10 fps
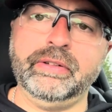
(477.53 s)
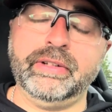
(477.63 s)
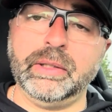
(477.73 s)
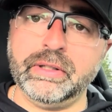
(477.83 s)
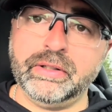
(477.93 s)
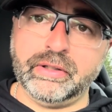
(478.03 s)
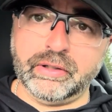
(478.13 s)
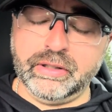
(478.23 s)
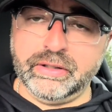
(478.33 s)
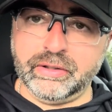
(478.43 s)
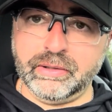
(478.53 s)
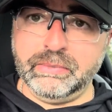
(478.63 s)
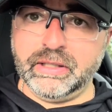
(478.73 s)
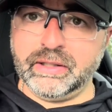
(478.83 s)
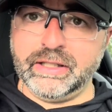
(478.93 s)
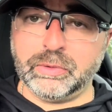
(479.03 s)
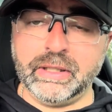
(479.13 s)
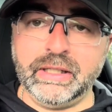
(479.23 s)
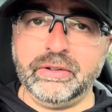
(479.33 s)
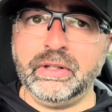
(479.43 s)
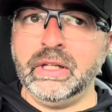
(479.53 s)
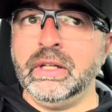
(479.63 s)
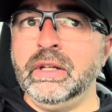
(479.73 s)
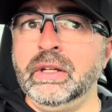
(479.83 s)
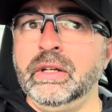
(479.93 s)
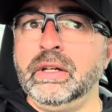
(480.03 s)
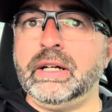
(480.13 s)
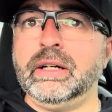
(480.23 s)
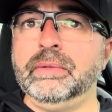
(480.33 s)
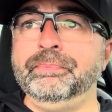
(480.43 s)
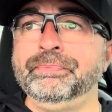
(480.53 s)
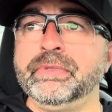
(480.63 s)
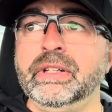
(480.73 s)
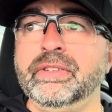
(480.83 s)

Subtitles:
developed until the mid to late 20s. It's a